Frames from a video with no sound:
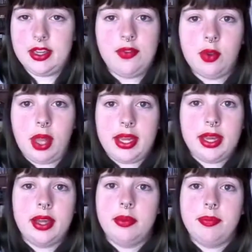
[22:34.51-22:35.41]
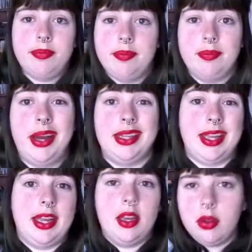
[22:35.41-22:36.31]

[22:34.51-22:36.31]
and if you like it, buy a skein.